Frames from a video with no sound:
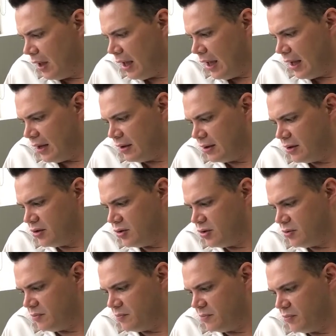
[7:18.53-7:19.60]
and
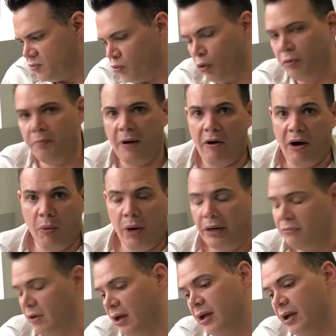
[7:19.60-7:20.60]
drawn barrier 1.